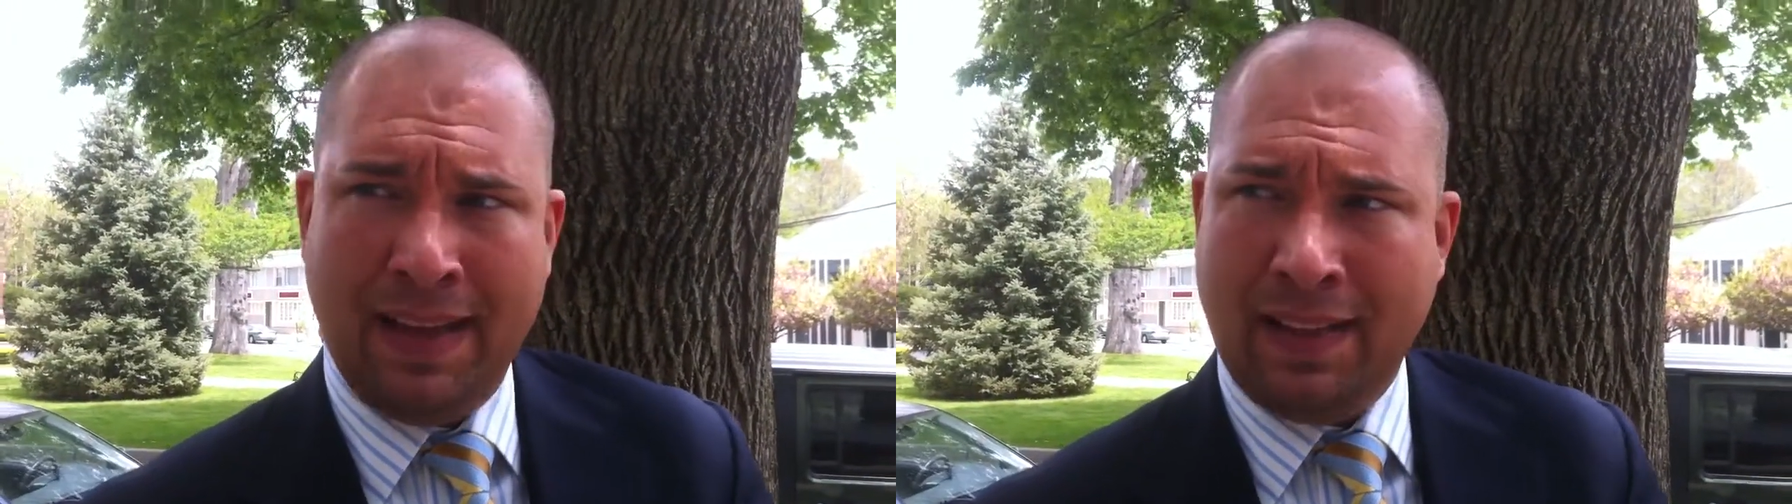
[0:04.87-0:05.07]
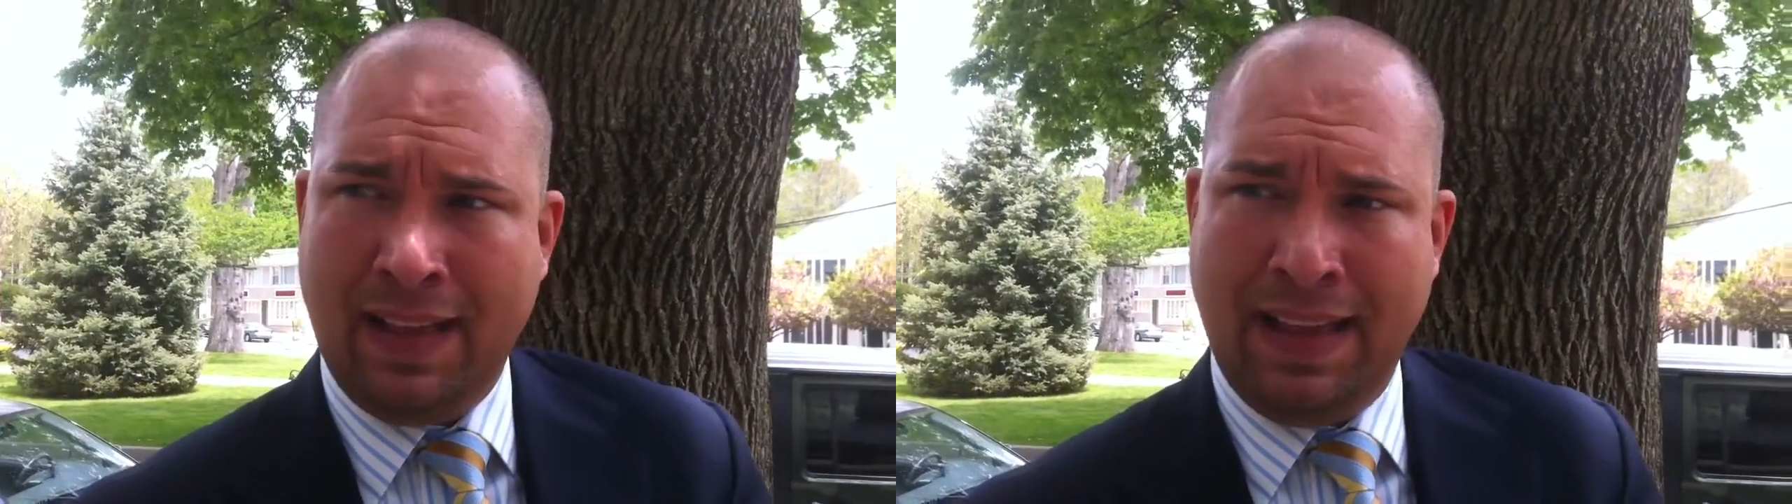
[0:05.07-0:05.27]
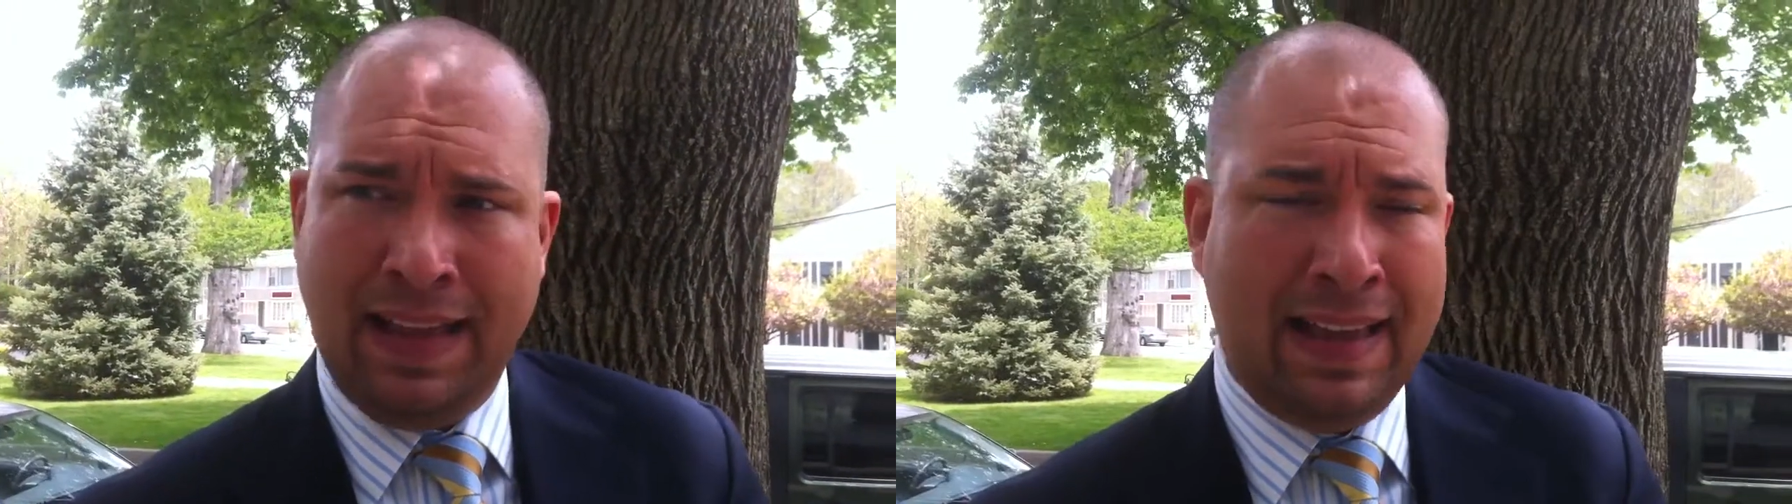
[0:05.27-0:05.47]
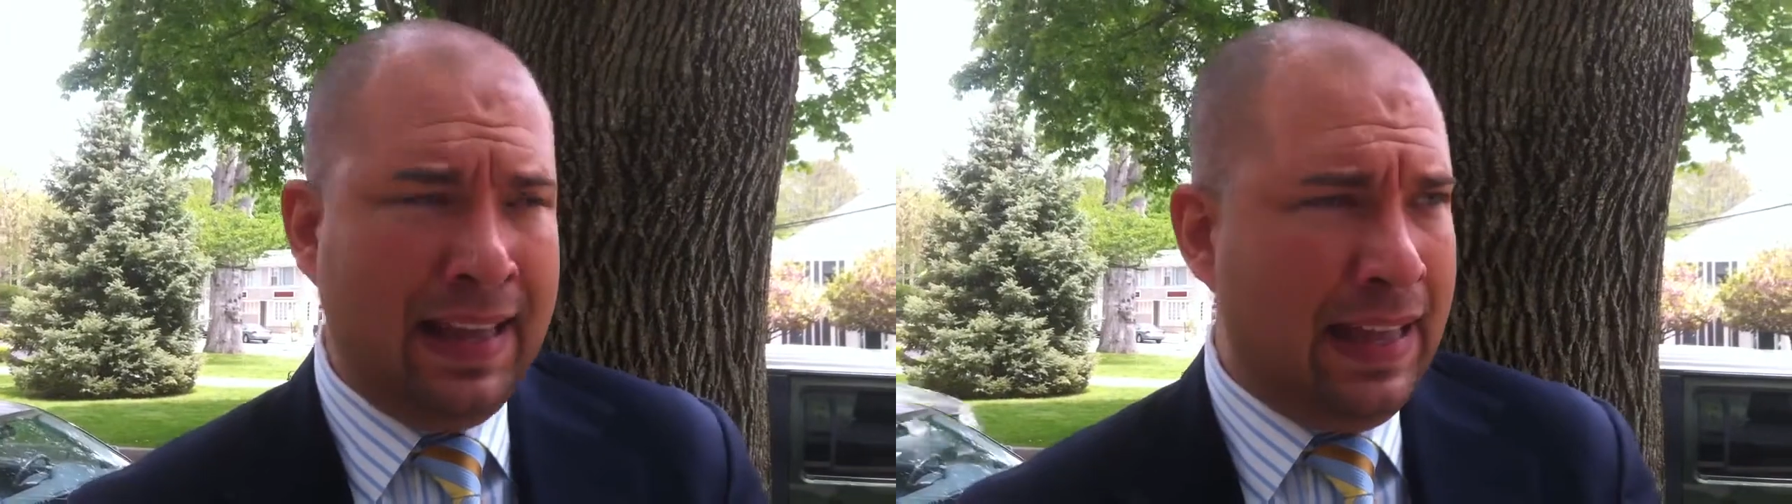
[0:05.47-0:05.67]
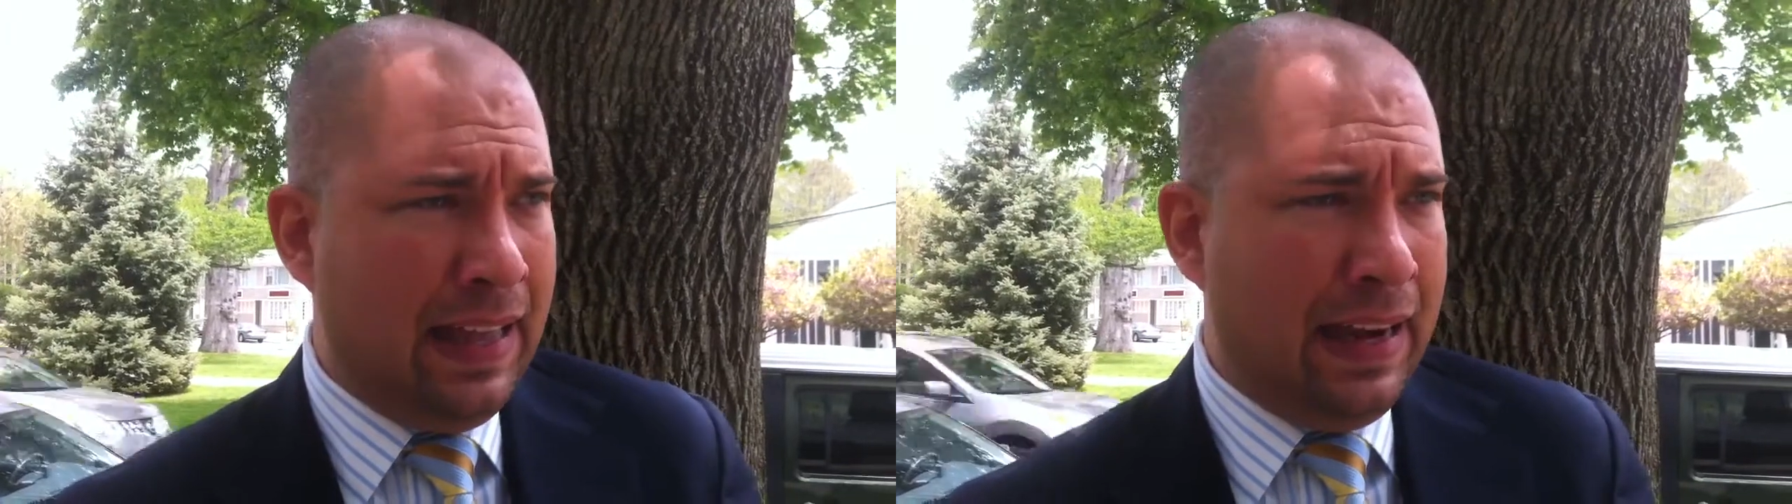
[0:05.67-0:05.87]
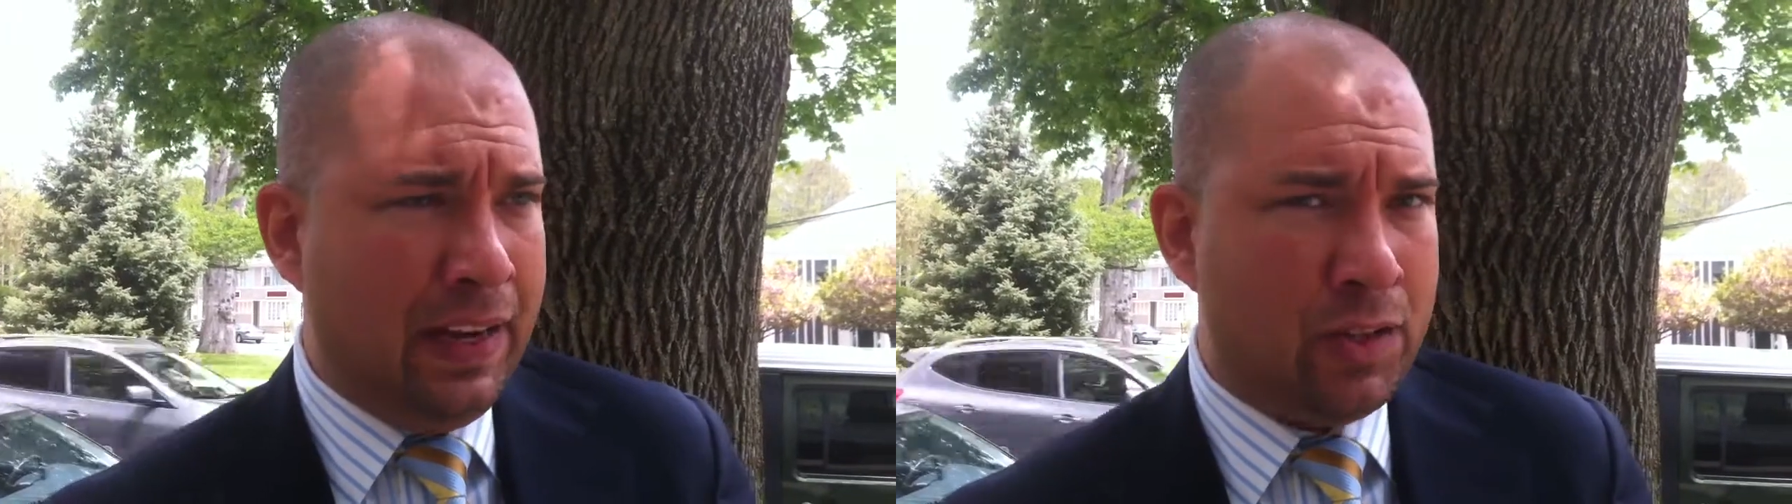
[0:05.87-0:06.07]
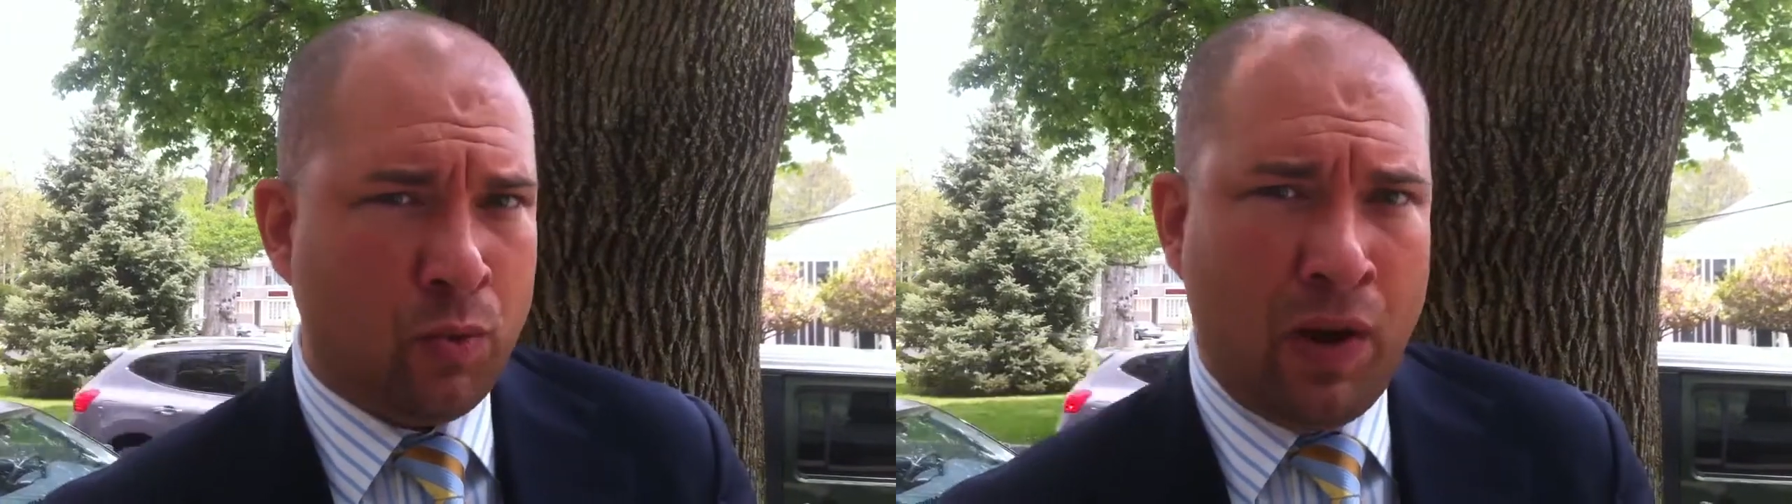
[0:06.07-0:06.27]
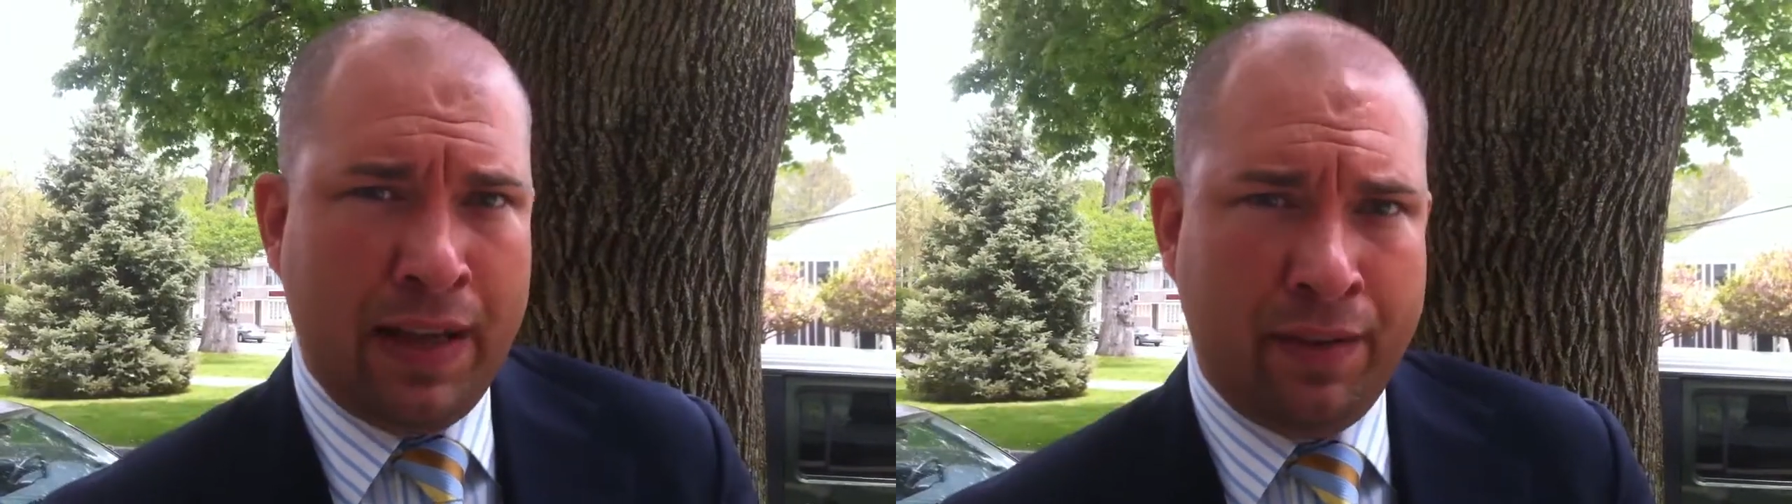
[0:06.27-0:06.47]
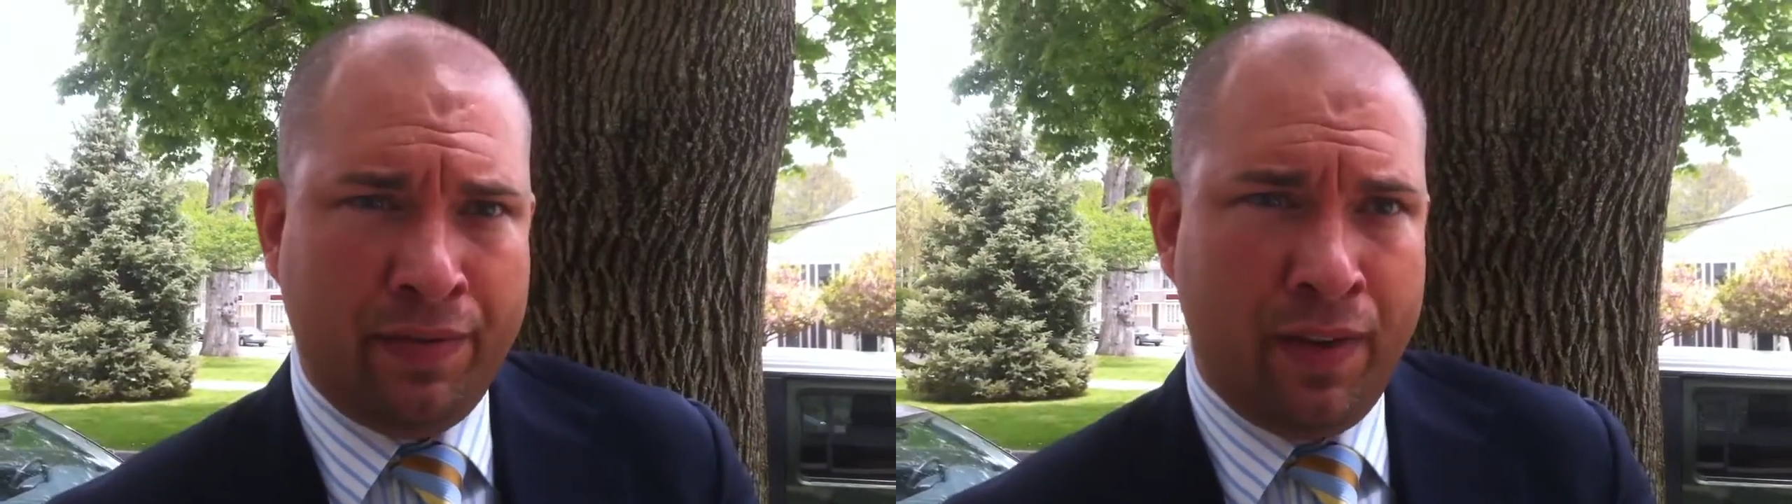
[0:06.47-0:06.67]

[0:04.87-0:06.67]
client and his wife.